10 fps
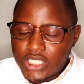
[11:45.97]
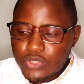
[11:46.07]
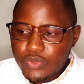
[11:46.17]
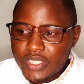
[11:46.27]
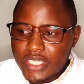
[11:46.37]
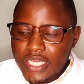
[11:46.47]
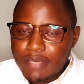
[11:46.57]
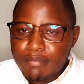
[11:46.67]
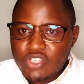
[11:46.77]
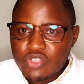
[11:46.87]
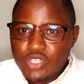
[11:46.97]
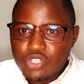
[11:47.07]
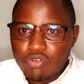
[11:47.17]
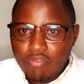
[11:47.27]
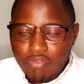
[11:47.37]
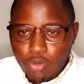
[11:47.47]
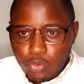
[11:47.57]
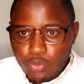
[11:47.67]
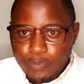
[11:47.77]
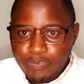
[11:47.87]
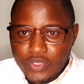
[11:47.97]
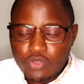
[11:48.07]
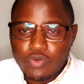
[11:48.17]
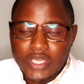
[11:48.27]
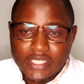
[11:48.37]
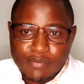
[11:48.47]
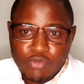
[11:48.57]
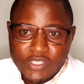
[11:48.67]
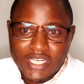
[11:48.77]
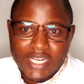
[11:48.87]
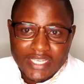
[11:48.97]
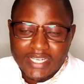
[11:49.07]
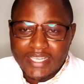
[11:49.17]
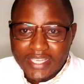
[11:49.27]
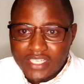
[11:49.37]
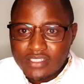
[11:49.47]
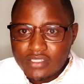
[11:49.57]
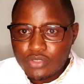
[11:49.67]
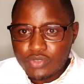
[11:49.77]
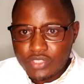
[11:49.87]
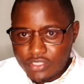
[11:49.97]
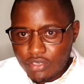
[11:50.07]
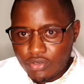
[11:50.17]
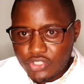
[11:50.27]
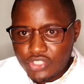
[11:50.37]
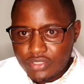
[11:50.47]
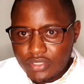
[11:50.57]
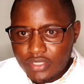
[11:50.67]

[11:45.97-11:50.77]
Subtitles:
during a menstruation flow, it's most likely again to dislodge.